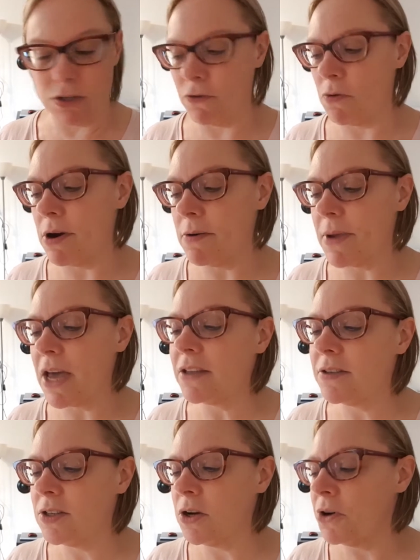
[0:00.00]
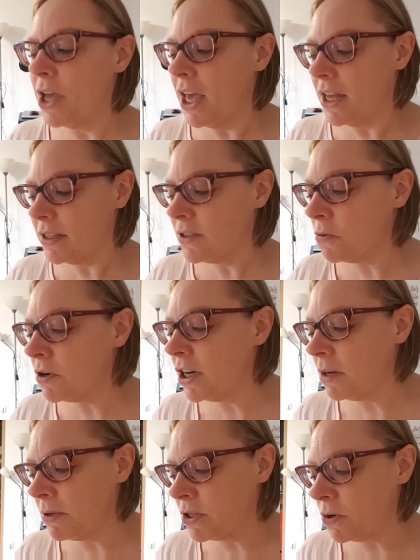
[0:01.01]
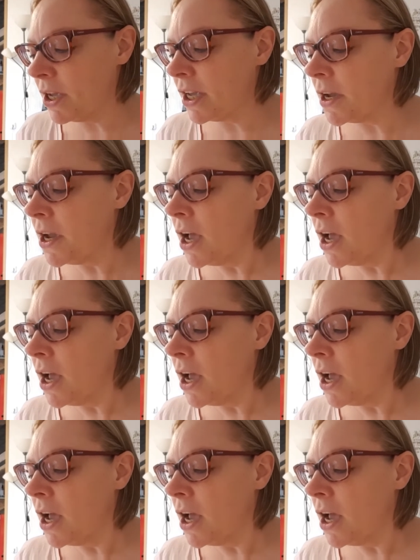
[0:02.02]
for where I'm at. So that's what we're going to be doing.